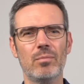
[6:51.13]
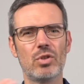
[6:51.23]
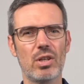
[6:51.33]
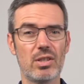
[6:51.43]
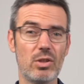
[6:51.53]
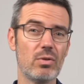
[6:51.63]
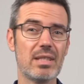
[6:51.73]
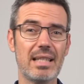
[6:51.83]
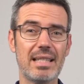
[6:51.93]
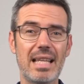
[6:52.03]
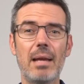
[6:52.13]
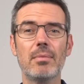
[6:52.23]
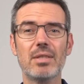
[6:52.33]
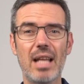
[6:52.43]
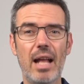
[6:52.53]
Just use the
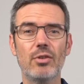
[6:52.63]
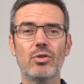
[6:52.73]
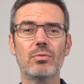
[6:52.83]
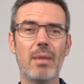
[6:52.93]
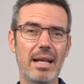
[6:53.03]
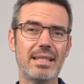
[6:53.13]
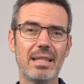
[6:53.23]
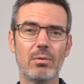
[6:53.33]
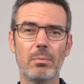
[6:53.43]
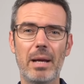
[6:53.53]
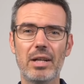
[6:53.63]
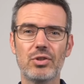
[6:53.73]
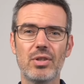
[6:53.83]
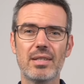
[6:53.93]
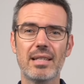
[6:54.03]
same standard MySQL
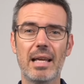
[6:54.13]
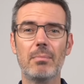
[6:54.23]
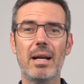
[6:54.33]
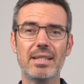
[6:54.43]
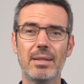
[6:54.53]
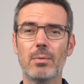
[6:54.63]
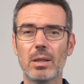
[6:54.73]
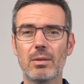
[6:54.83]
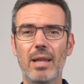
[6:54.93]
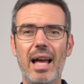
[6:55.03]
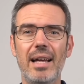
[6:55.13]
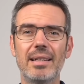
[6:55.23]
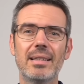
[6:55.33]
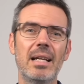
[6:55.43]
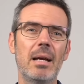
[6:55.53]
packages like MySQL
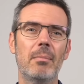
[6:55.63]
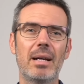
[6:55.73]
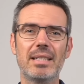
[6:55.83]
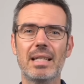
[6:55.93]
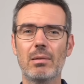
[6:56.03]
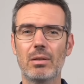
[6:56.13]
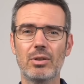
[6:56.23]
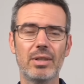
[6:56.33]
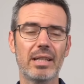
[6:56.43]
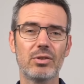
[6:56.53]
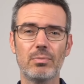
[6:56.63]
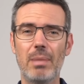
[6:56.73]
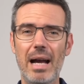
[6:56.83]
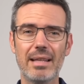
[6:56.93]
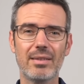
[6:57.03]
Client, MySQL Connector
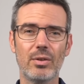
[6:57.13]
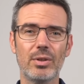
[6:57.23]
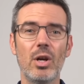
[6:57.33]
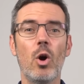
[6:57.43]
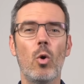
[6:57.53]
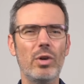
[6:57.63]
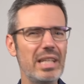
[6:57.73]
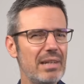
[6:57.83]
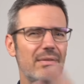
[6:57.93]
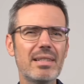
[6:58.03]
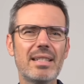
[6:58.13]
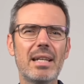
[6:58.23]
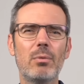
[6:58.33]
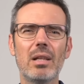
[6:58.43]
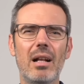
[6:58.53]
Python, or even
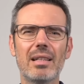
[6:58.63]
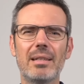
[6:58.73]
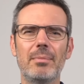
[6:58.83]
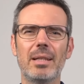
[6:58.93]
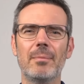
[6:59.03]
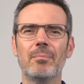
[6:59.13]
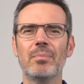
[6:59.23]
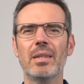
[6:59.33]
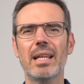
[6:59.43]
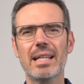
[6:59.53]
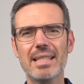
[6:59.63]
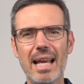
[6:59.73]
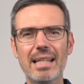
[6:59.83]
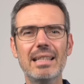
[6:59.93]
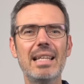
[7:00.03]
SQL Alchemy,
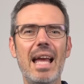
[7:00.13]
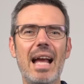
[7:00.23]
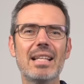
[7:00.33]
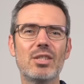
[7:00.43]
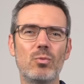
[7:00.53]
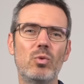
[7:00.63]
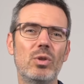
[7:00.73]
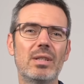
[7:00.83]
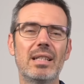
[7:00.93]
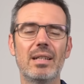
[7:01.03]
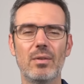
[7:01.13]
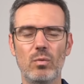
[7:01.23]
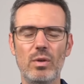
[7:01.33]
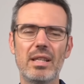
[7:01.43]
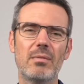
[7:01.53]
exactly as you would
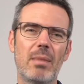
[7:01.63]
with